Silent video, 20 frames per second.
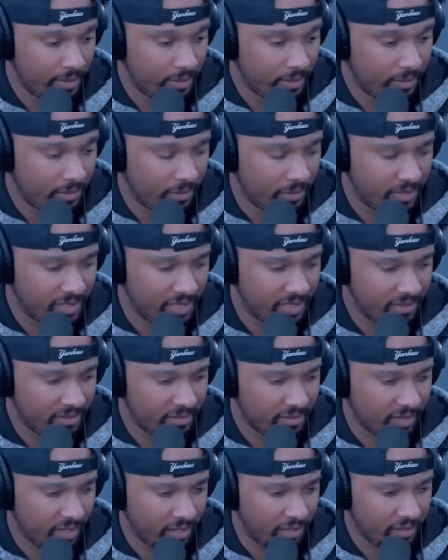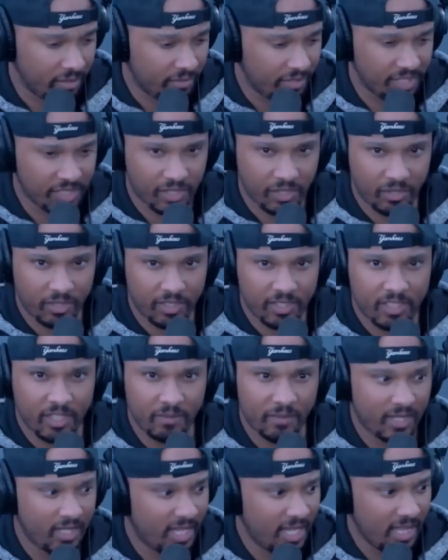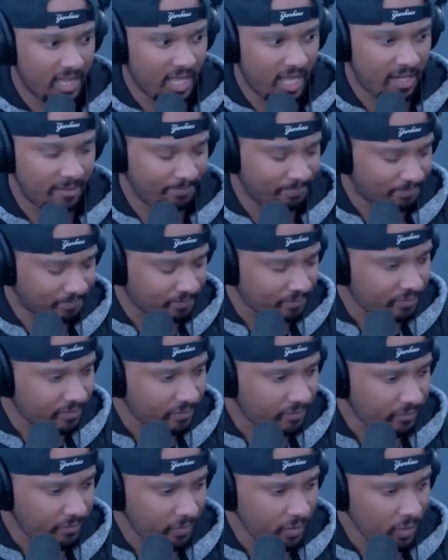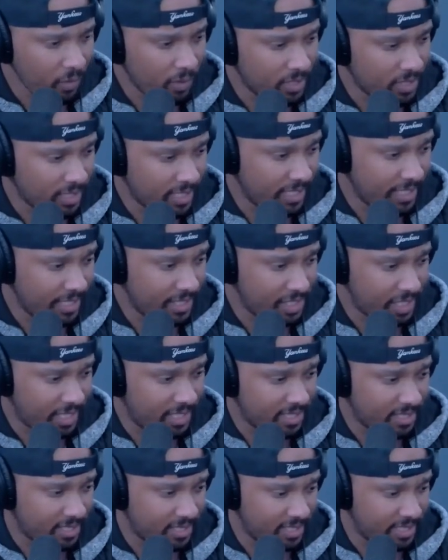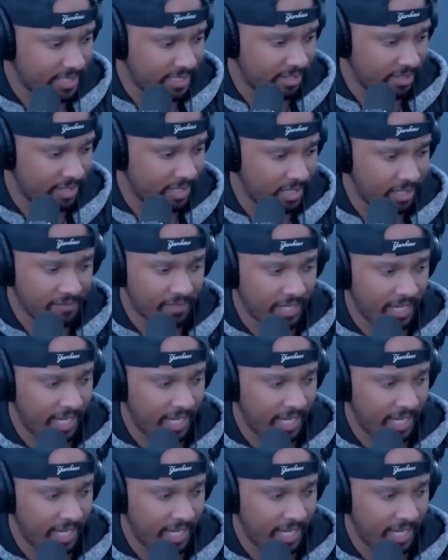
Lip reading: was it, Dark Crystal or something like that, which I didn't get a chance to see, or any of their